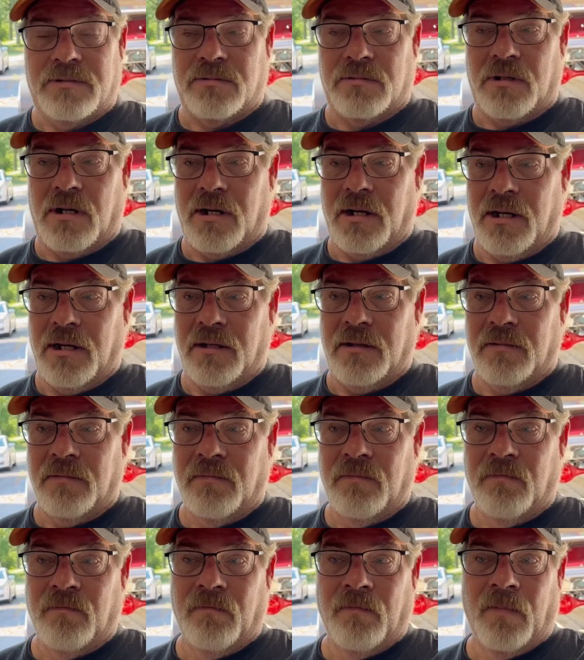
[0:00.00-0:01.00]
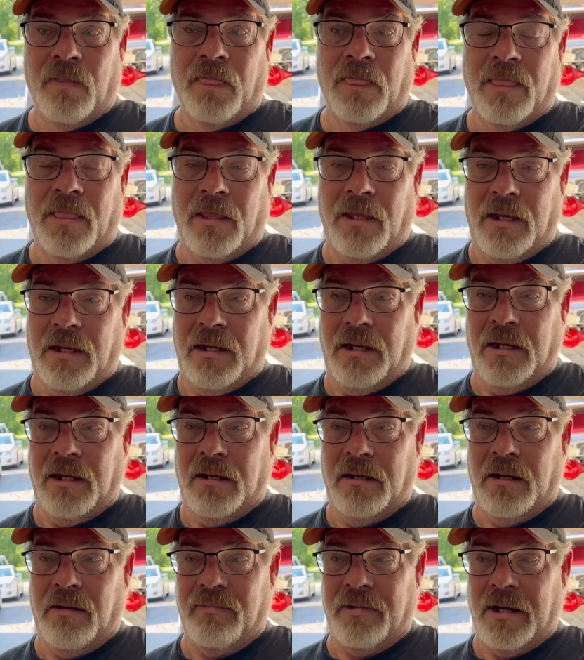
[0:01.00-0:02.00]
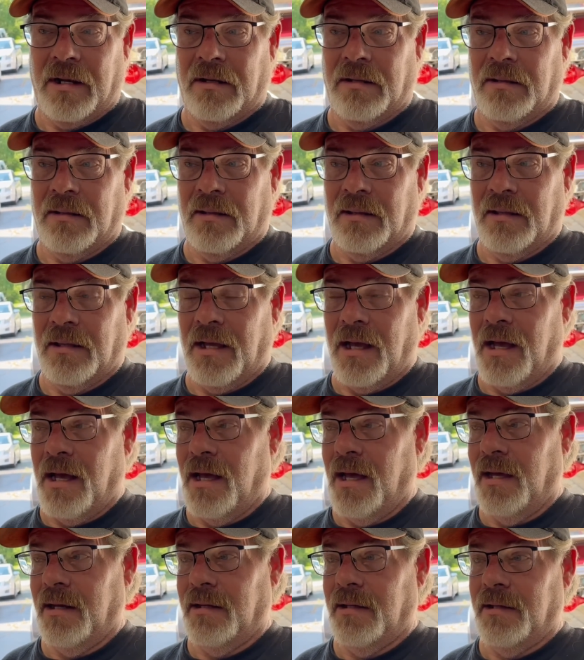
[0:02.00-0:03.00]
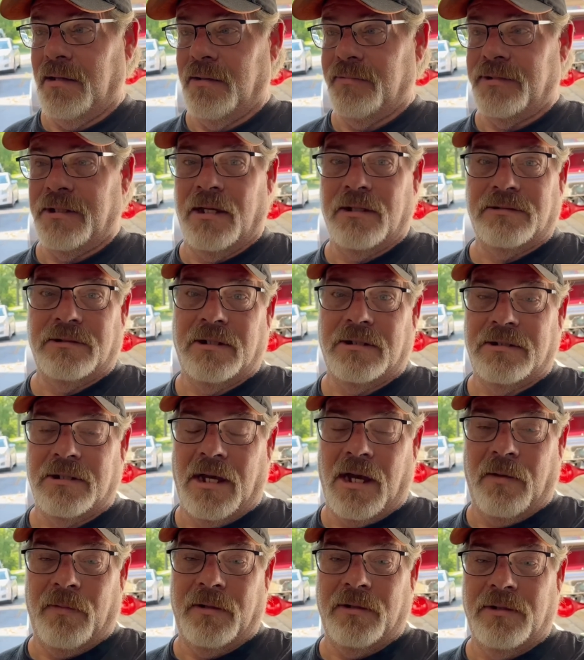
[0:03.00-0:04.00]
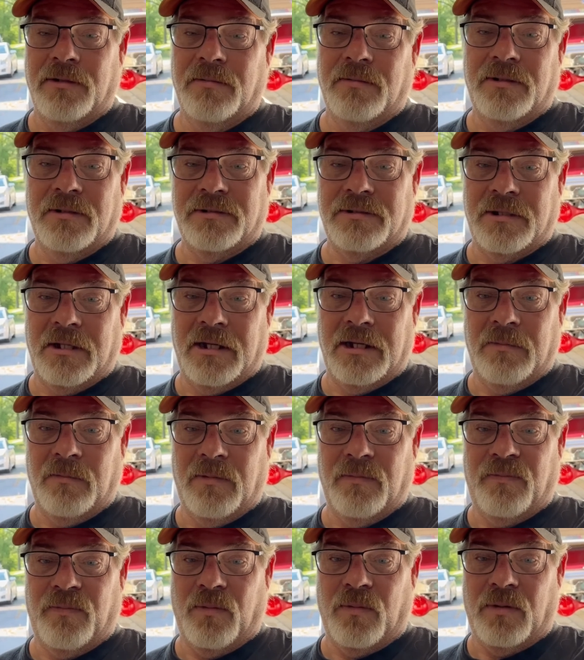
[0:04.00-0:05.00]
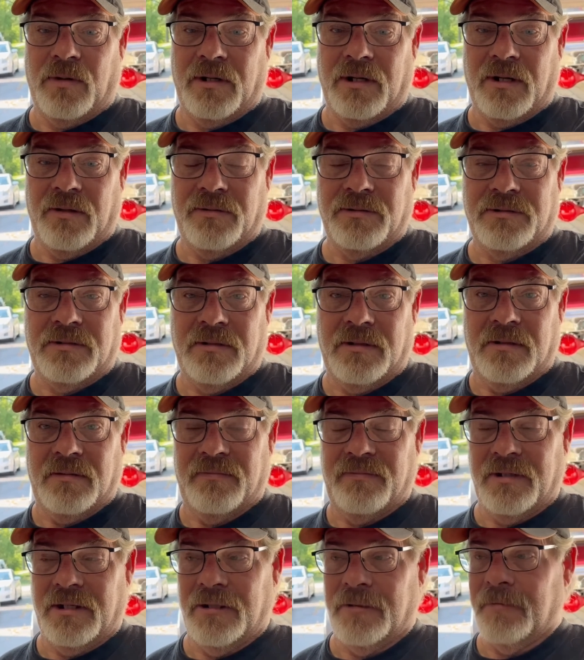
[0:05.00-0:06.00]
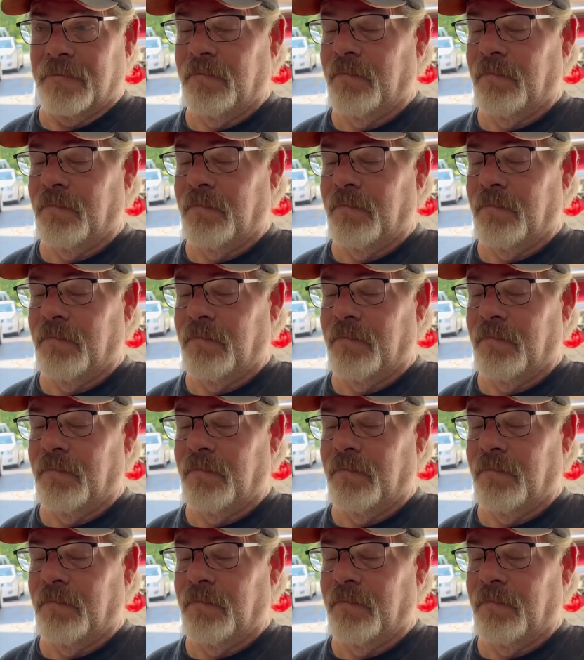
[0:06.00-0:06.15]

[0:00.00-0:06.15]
right, and I've got a lot of testing time to do with this thing before it goes to the event.